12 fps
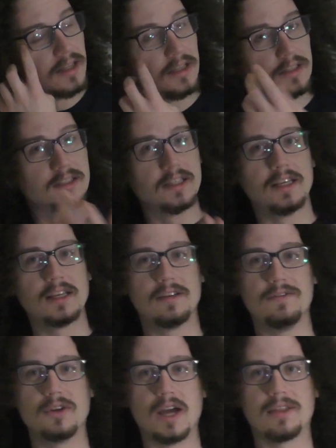I'm not
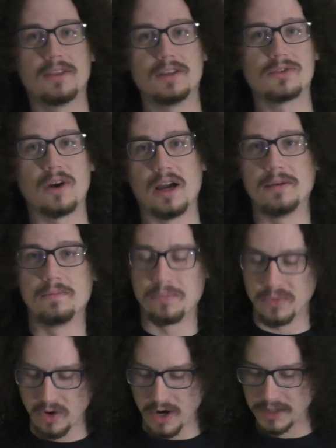gonna pause long enough for you
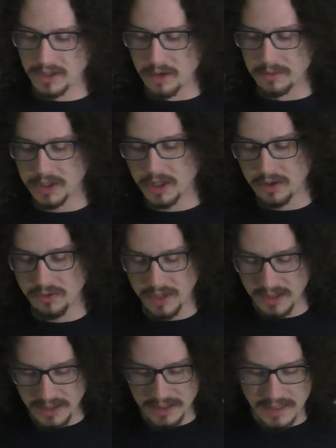to do it, so
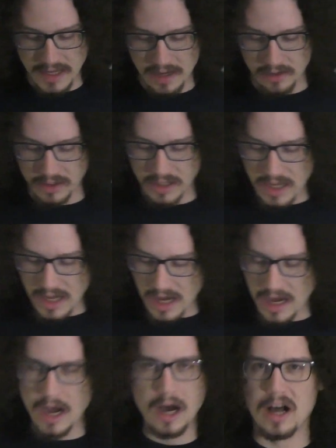just pause the video,